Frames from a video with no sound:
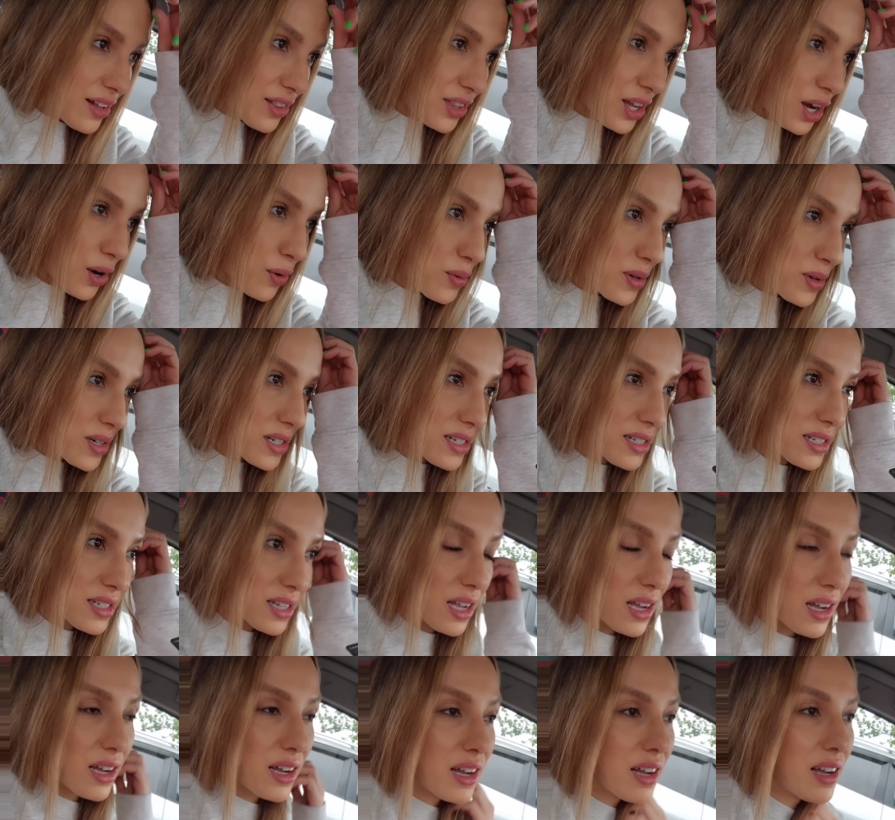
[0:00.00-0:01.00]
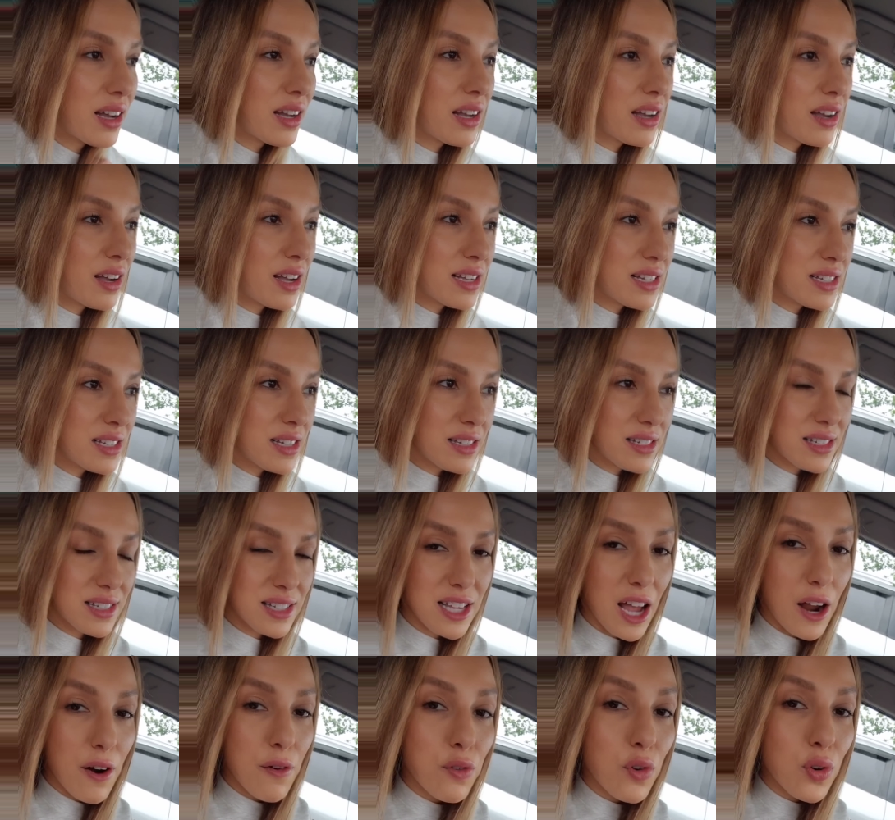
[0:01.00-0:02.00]
there was
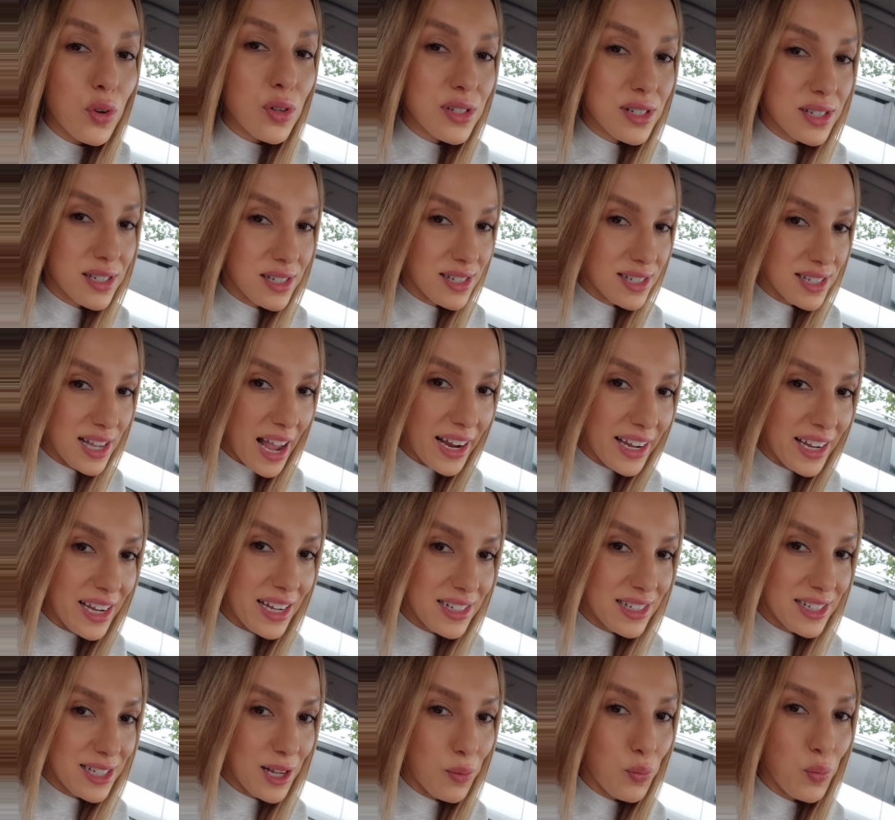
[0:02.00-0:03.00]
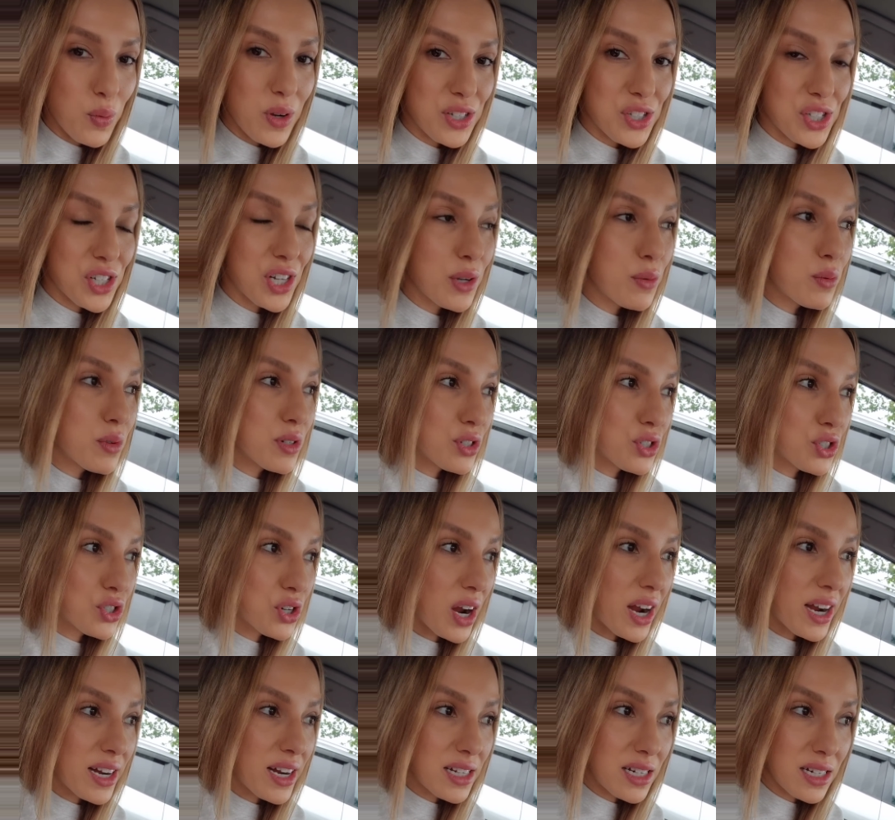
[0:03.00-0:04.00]
several seconds in which he was
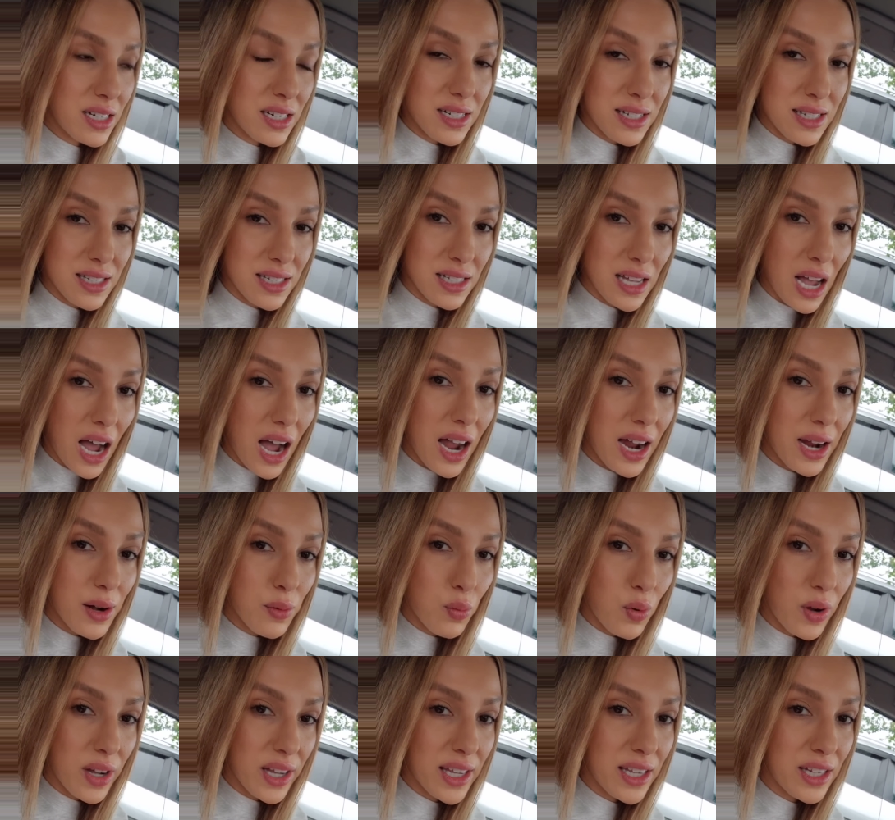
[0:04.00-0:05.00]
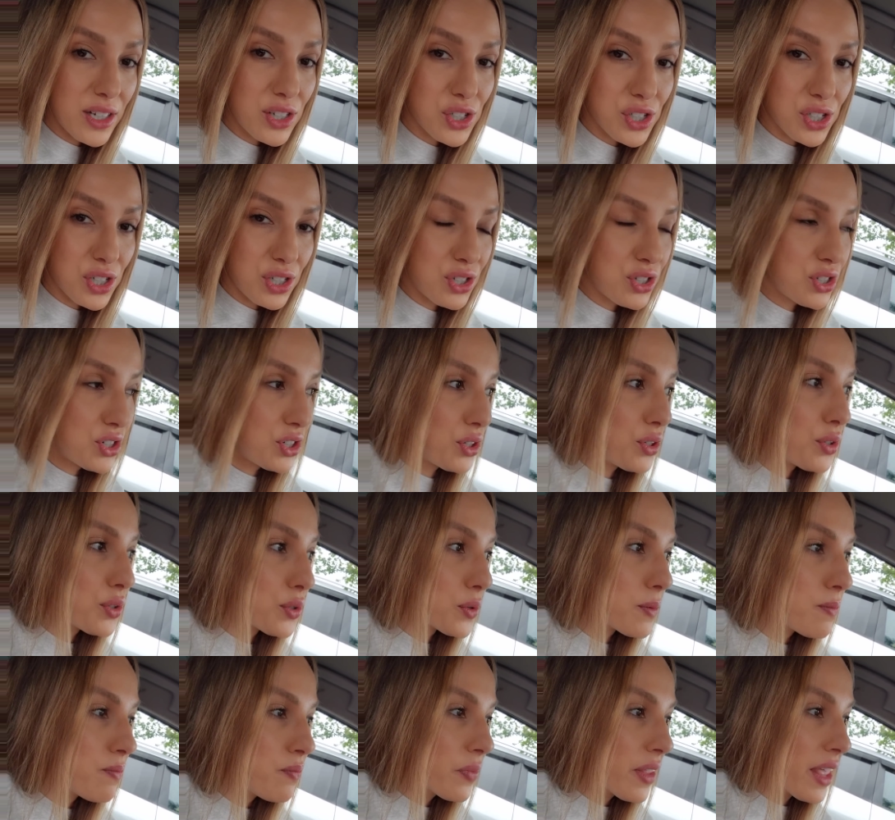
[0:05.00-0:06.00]
trying to decide what he should
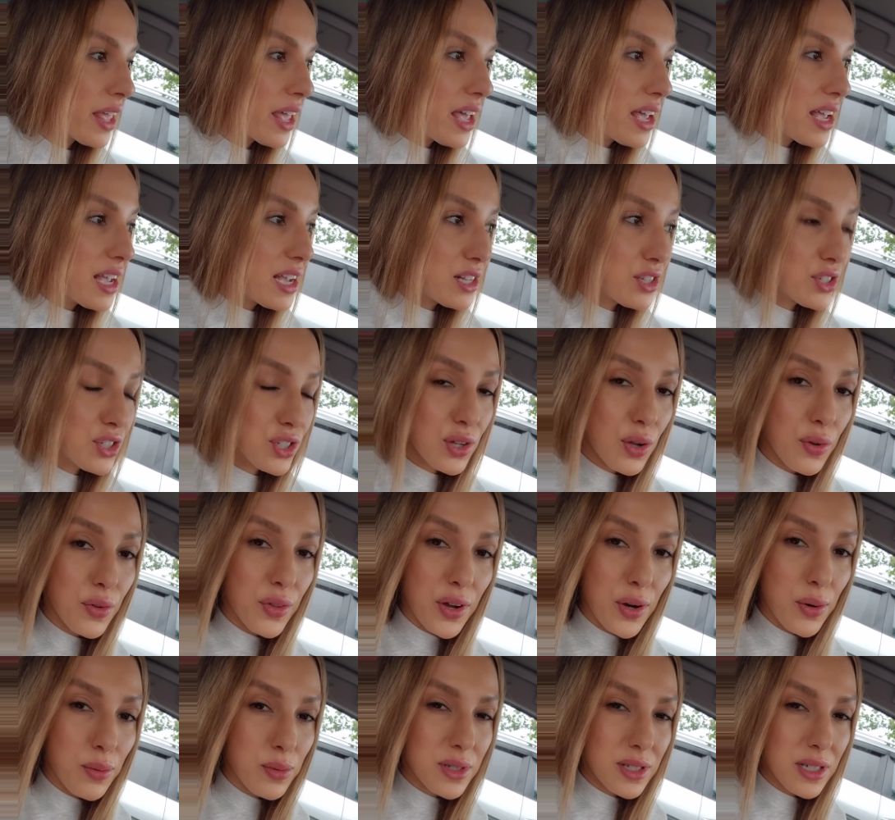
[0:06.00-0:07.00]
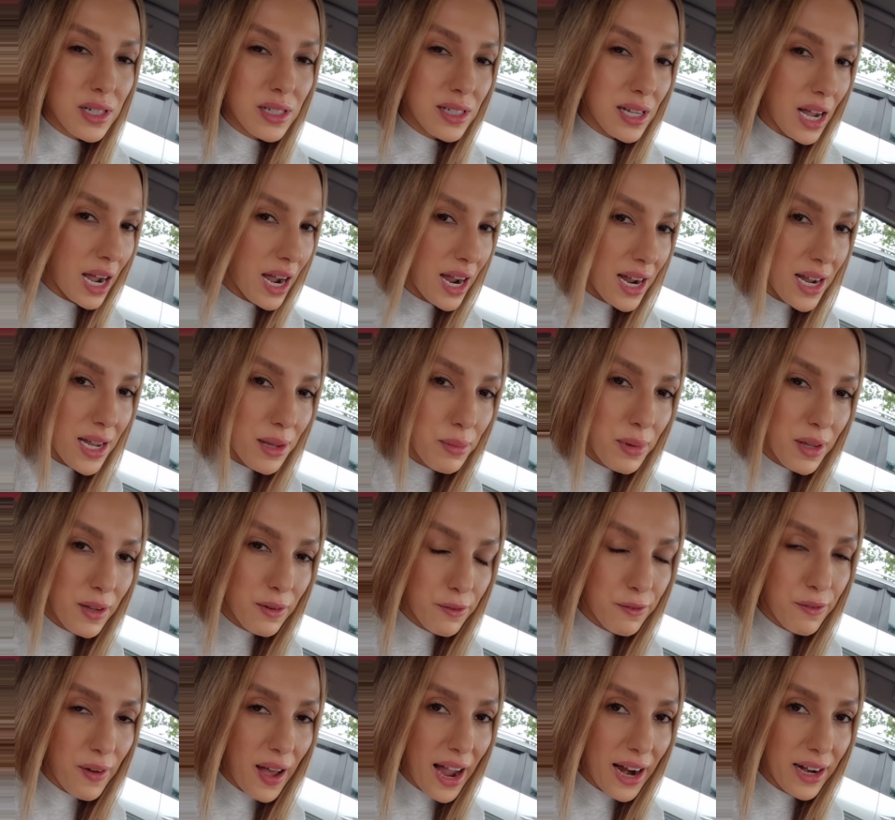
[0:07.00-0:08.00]
do. And so there was a timing
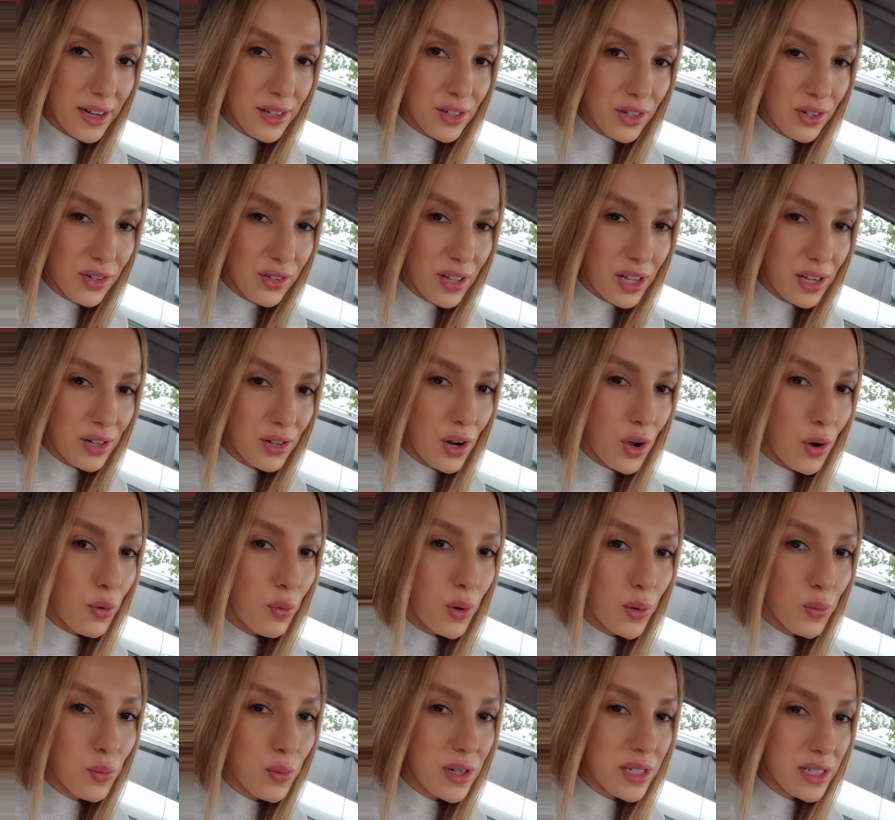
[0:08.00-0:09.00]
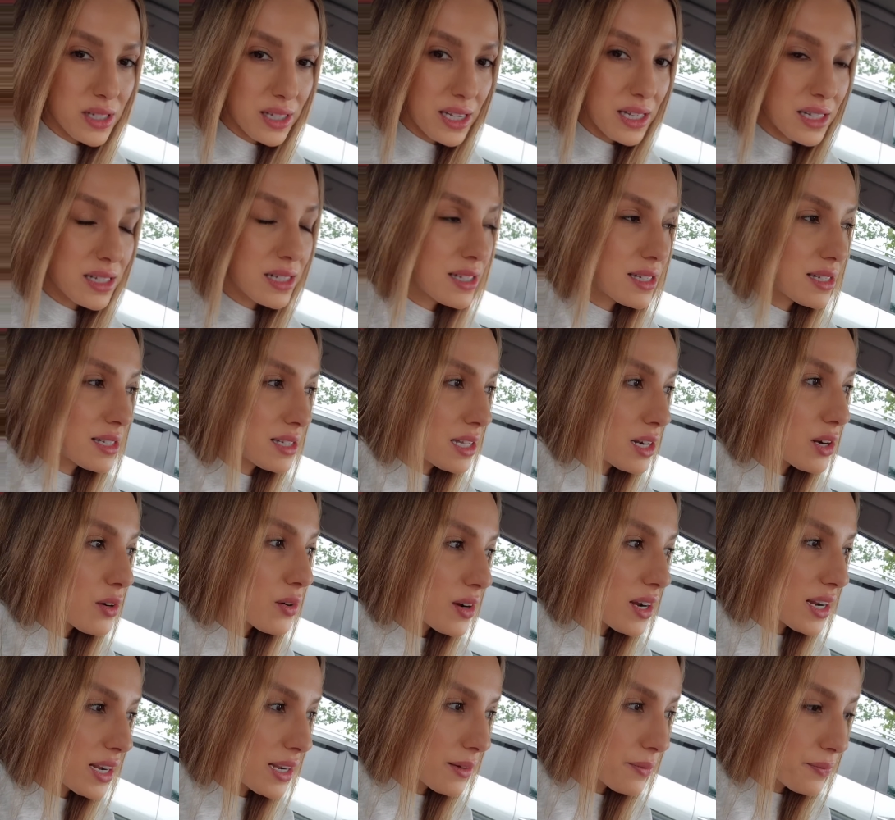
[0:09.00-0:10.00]
factor that no one was
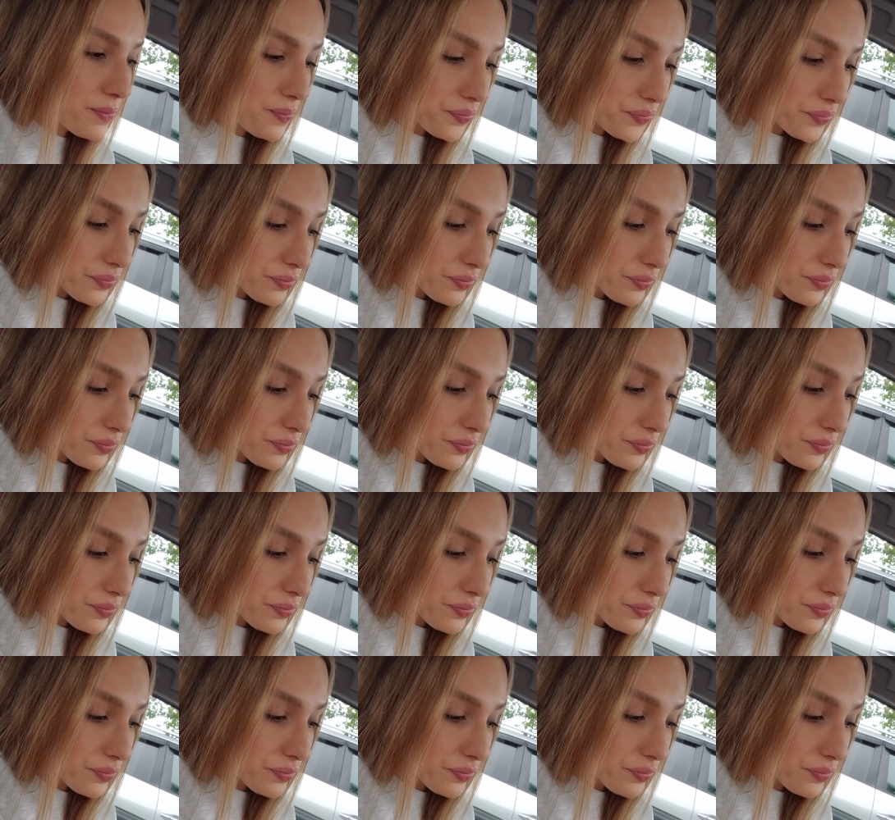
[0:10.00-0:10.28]
considering.